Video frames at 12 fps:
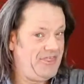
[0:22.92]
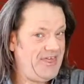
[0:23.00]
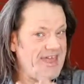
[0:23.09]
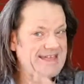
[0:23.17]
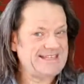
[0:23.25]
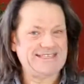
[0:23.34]

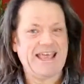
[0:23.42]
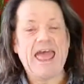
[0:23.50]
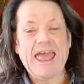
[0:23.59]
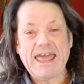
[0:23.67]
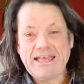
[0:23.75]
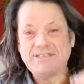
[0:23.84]
This
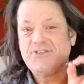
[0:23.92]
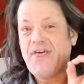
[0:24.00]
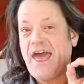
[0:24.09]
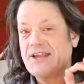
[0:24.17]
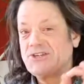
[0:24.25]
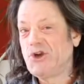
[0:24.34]
is
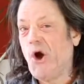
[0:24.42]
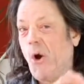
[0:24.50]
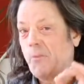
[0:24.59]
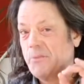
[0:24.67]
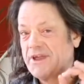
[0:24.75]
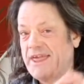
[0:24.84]
their
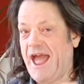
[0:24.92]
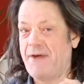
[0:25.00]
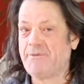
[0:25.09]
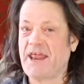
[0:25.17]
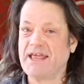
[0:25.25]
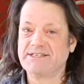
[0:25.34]
top
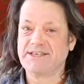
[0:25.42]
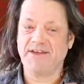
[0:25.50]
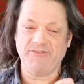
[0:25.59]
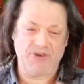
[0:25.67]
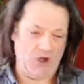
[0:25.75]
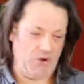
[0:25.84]
Cabernet
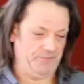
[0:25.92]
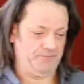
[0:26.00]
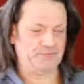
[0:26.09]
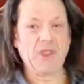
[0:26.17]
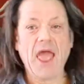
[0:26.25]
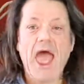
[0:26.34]
Sauvignon.
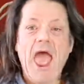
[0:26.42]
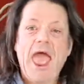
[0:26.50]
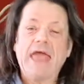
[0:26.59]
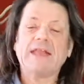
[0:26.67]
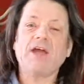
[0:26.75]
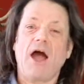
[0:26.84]

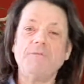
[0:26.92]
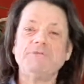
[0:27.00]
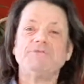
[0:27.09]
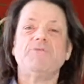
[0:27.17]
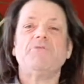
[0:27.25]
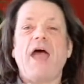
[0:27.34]
It
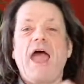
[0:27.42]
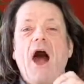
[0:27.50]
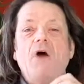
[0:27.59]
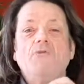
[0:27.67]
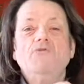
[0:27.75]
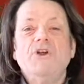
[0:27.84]
comes from their
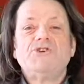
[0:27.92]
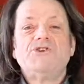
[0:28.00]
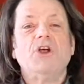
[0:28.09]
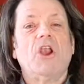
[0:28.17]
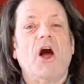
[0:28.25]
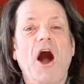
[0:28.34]

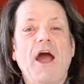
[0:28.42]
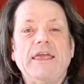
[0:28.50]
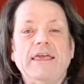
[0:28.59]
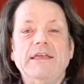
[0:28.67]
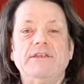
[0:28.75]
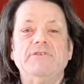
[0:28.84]
original High
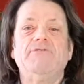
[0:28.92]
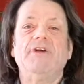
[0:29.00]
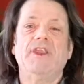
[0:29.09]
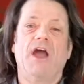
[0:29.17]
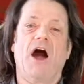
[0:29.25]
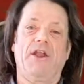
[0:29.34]
Eden
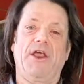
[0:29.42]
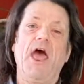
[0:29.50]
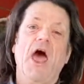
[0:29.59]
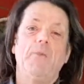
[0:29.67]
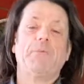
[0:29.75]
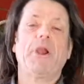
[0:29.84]
vineyard,
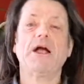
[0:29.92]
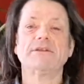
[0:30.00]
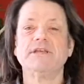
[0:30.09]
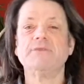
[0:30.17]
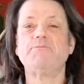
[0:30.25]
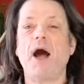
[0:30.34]

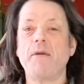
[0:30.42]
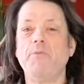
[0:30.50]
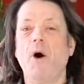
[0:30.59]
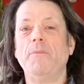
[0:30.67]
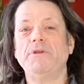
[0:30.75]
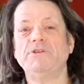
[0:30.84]
planted by
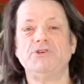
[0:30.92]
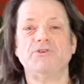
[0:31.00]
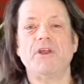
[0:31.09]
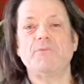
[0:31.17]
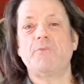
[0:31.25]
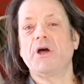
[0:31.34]
Bob and
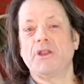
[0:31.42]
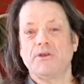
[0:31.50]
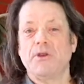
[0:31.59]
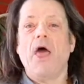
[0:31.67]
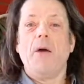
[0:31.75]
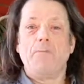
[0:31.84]
Cherie
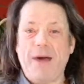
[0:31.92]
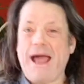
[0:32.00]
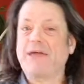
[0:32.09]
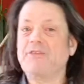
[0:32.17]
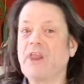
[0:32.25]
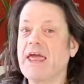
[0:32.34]
Berton
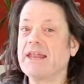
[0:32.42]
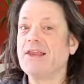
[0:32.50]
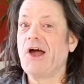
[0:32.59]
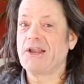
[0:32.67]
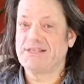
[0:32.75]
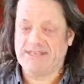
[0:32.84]
back in the late
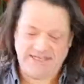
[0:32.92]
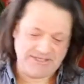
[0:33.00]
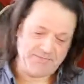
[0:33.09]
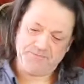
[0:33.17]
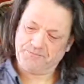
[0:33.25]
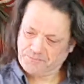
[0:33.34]
90s.